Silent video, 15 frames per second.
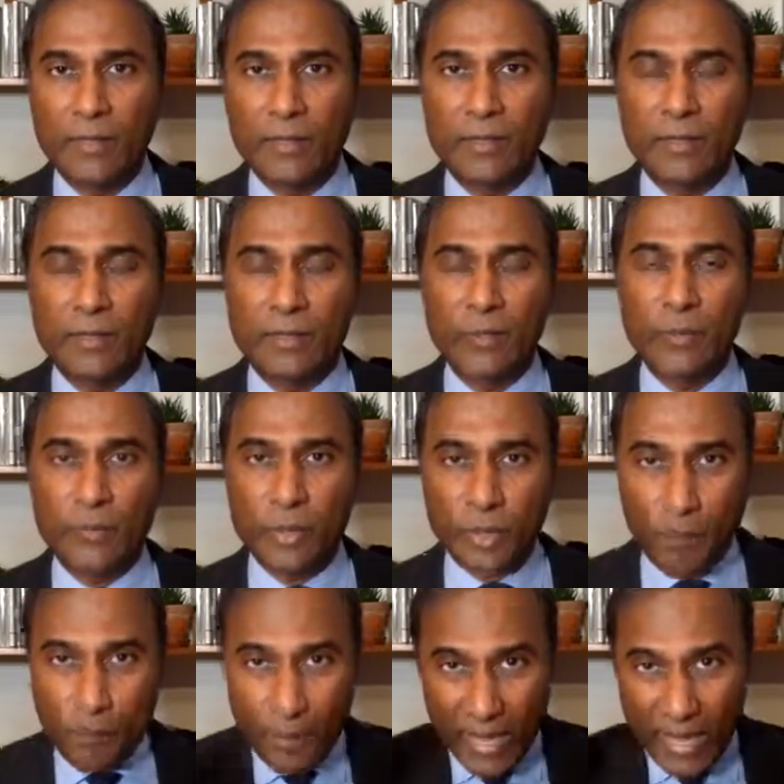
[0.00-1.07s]
they would
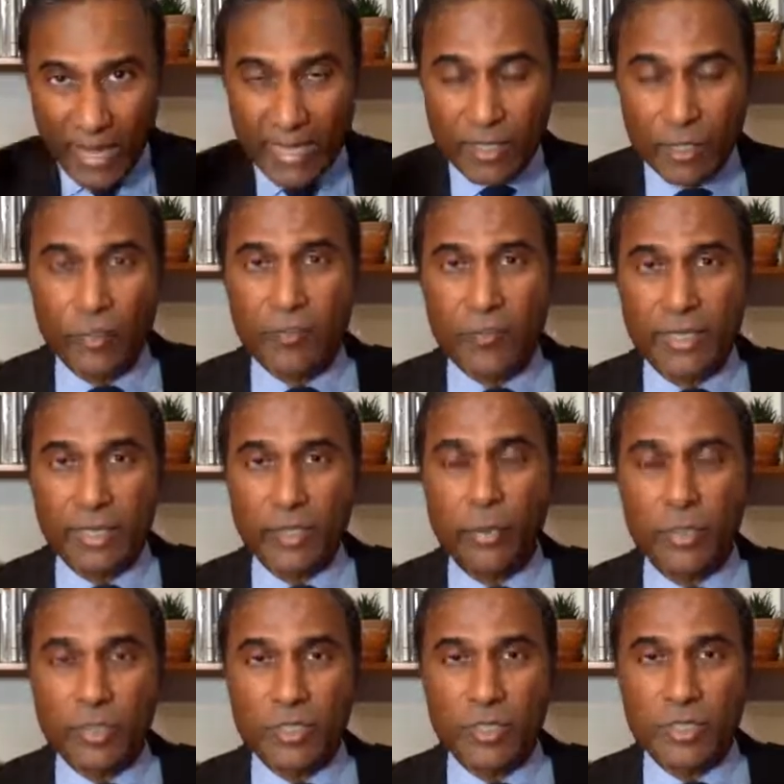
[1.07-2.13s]
put a bag over that
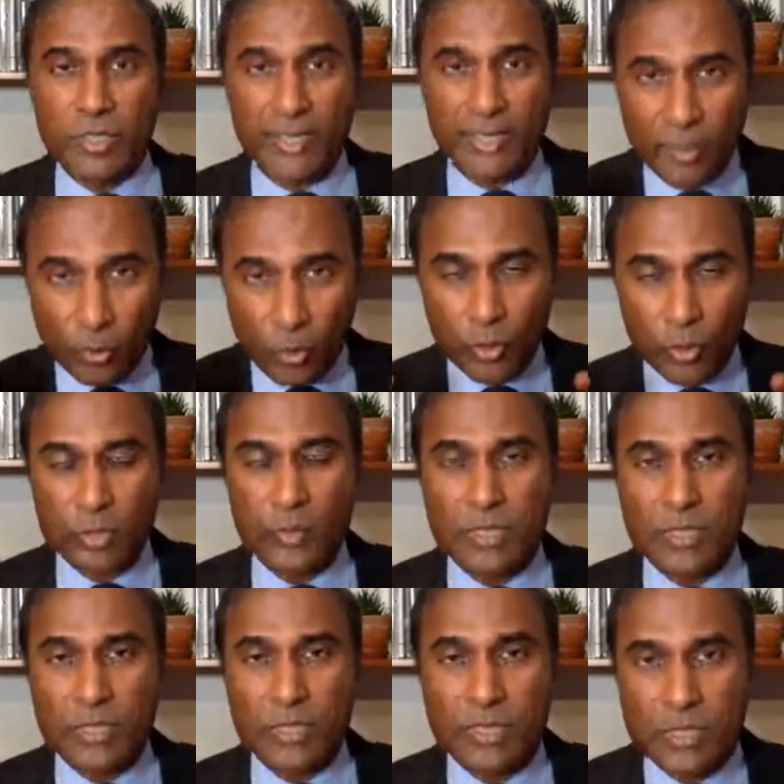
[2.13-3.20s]
horse's head. The horse
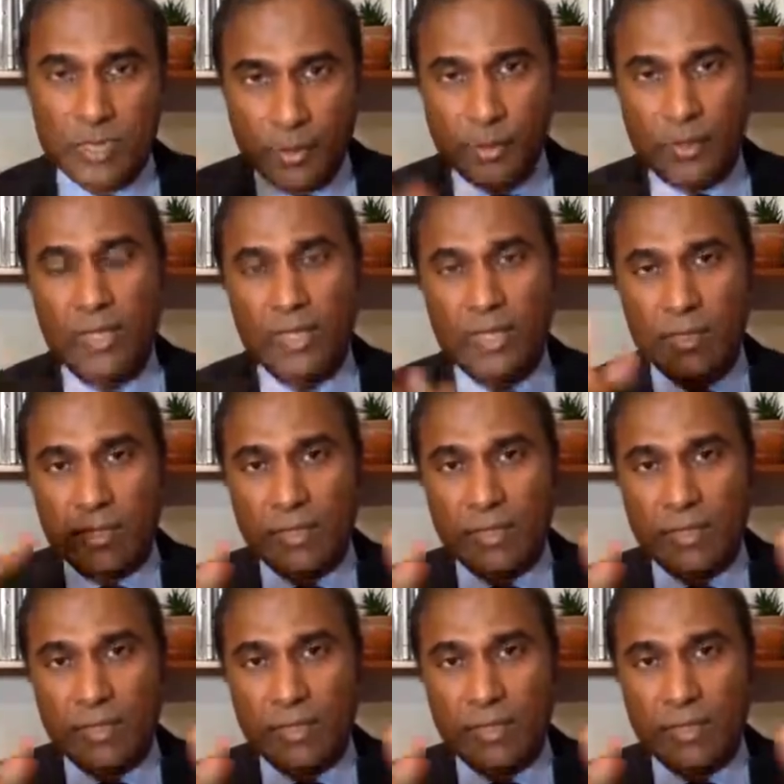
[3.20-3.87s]
would sneeze and they would